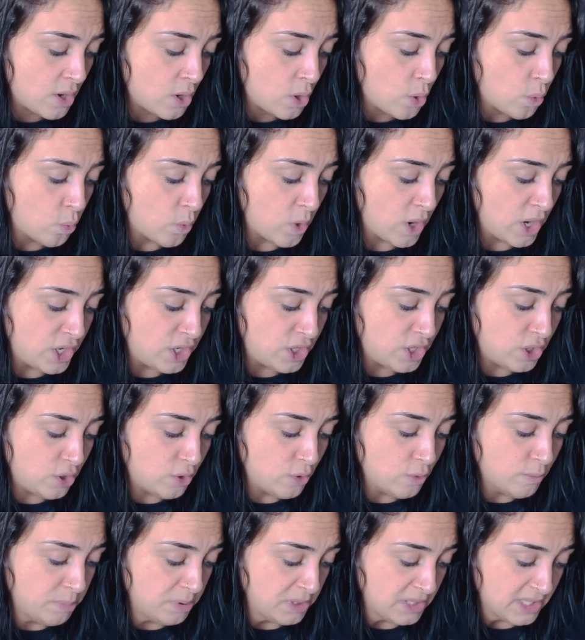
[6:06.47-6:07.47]
What
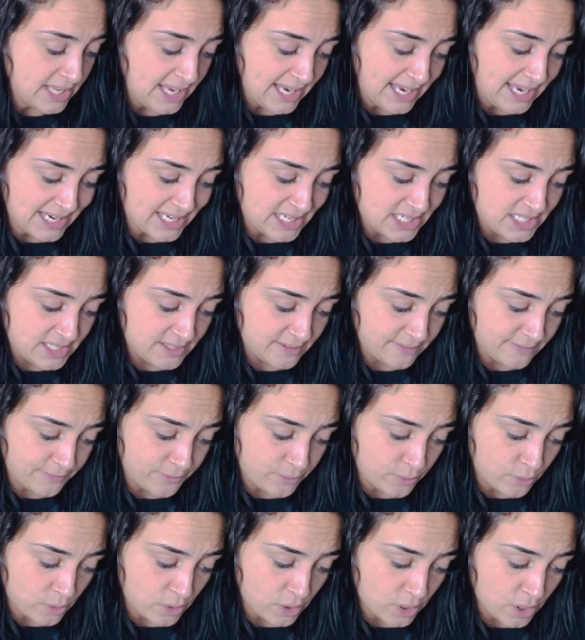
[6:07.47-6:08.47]
you planned
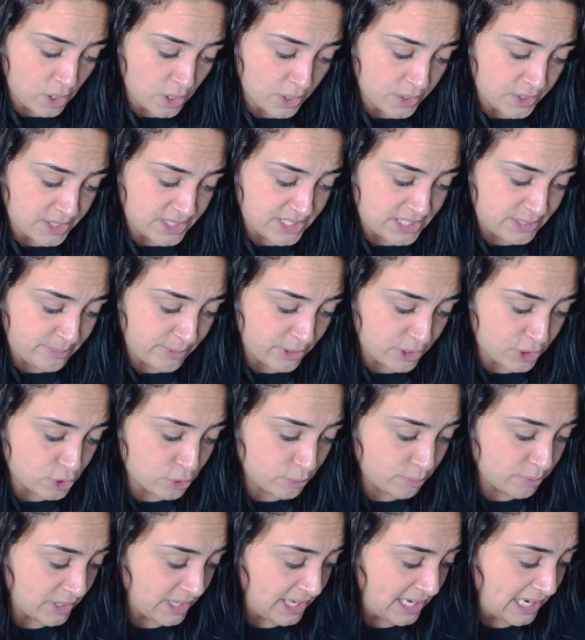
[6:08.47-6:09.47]
for on this spiritual
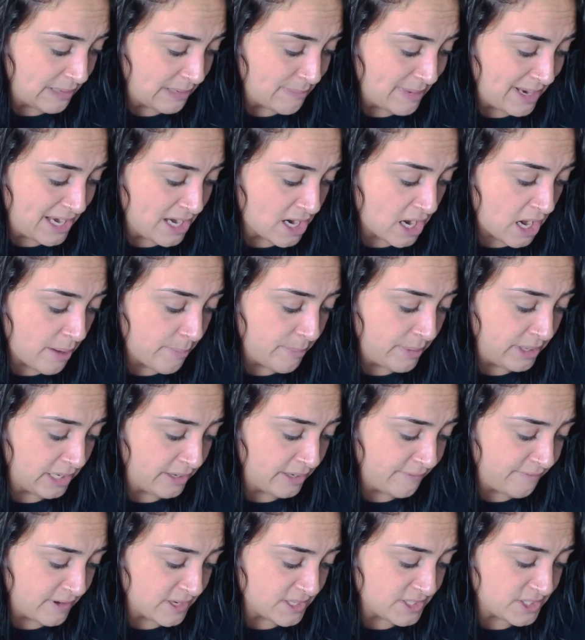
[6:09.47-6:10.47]
plane may not
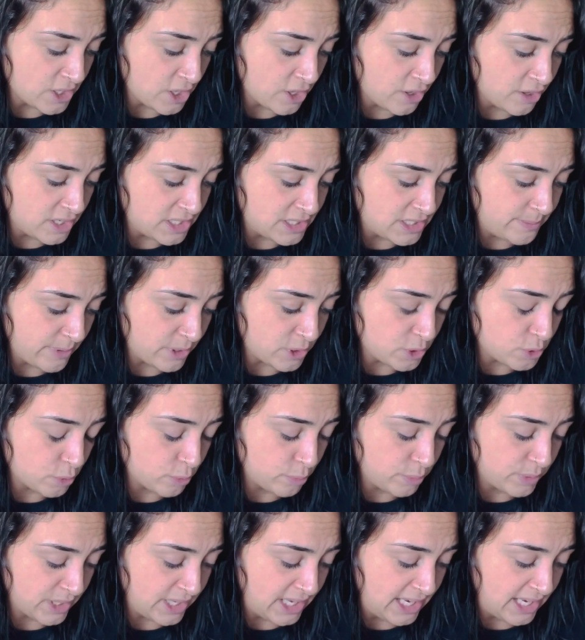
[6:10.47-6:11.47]
manifest on the spiritual
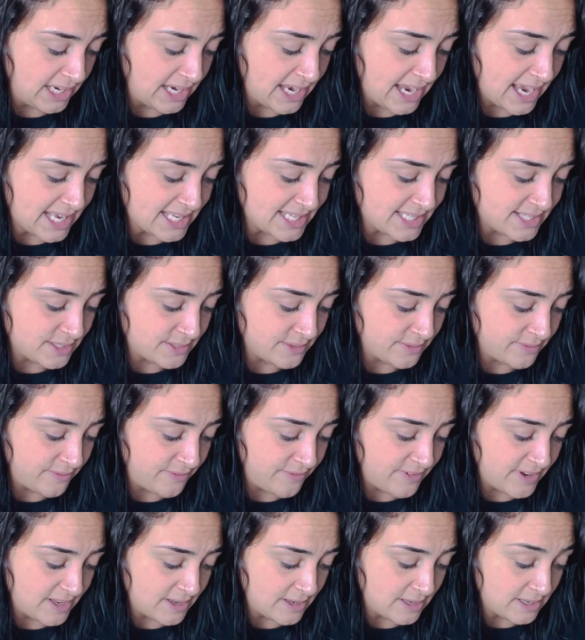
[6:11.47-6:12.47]
plane
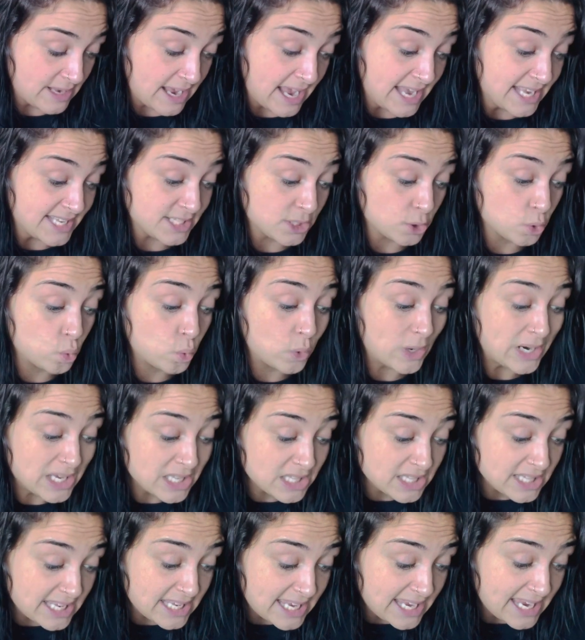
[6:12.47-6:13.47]
as
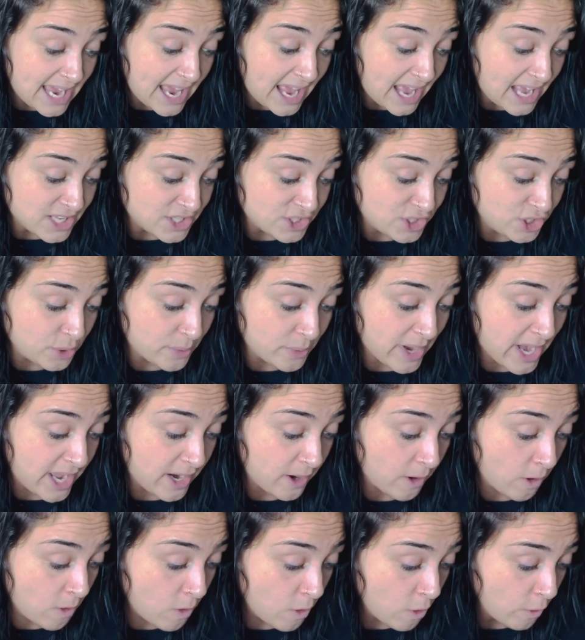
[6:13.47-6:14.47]
quickly as you had
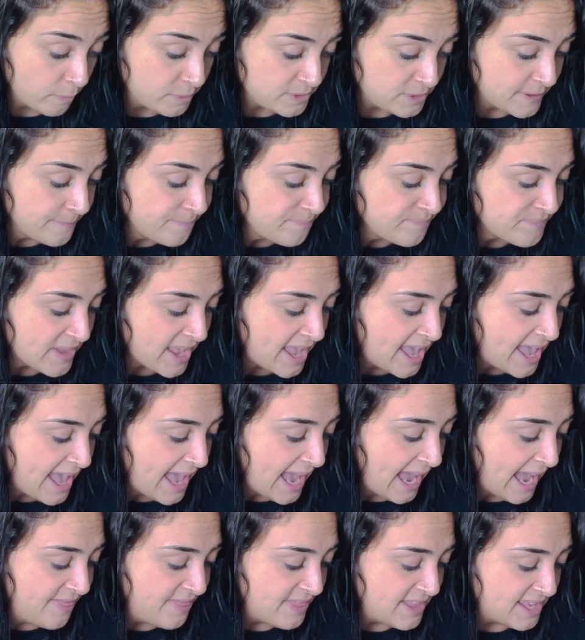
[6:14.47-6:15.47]
hoped.
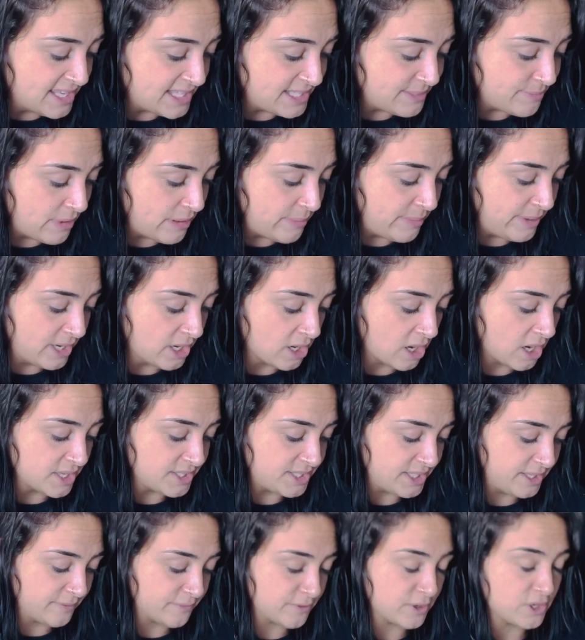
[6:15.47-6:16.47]
And this may be
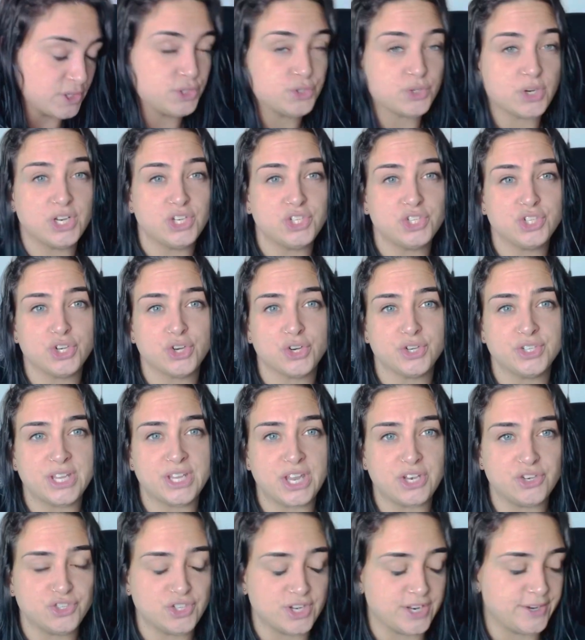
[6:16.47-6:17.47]
causing frustration or
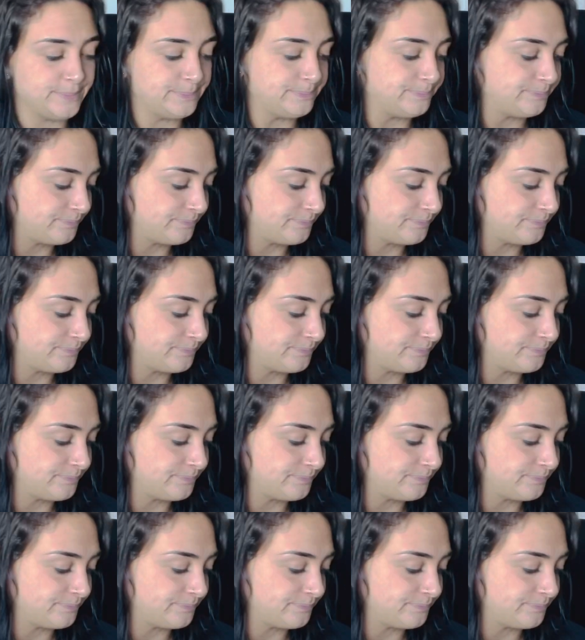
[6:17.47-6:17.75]
tension.